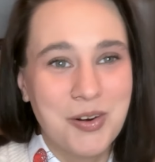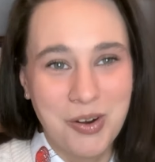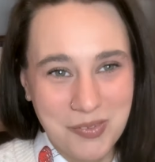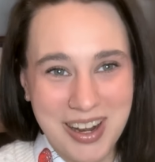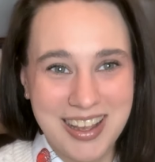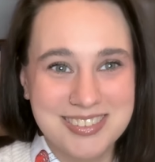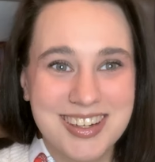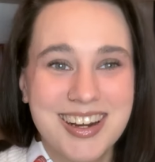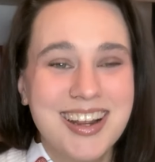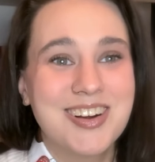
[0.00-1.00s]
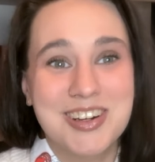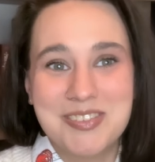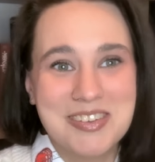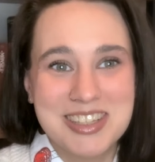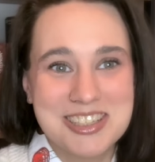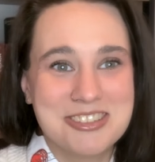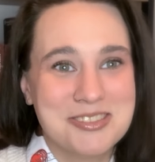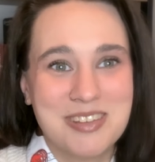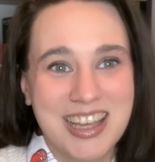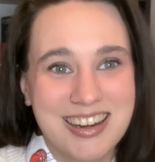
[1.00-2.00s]
or whatever. Or maybe that's just
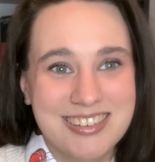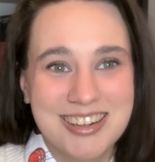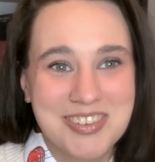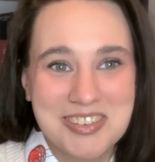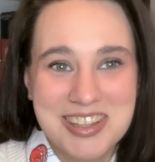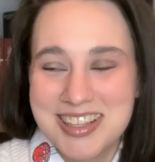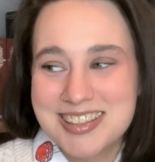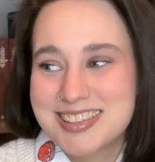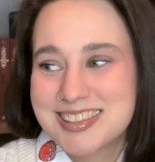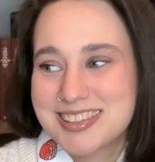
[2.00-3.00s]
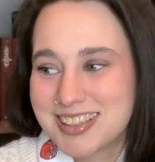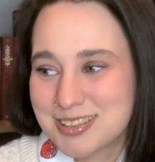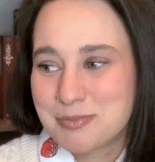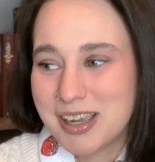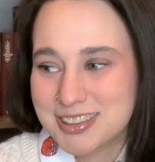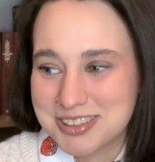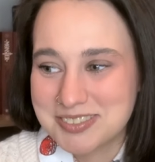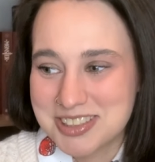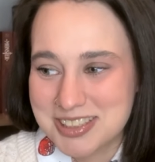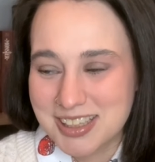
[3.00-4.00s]
me. I don't know. Maybe that's that's my dream
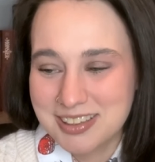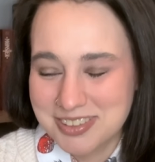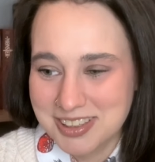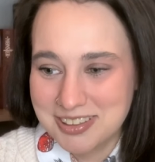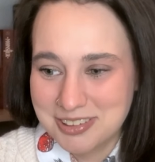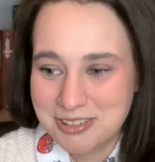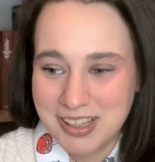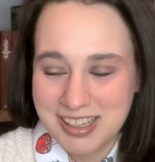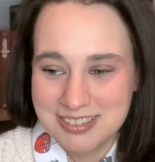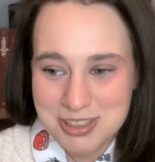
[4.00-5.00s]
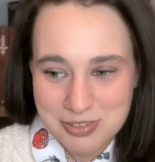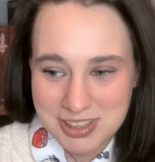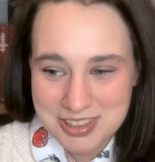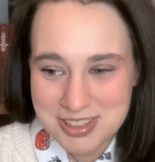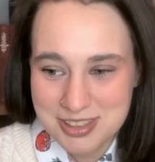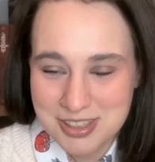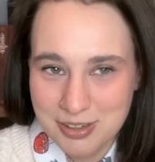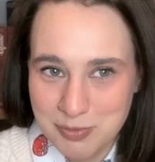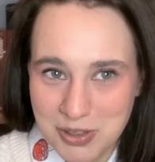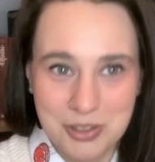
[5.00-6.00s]
is to live in a little quaint English village and
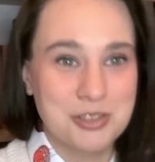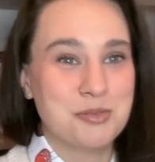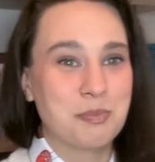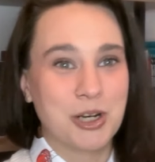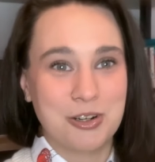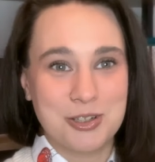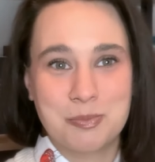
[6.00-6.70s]
solve mur- murders.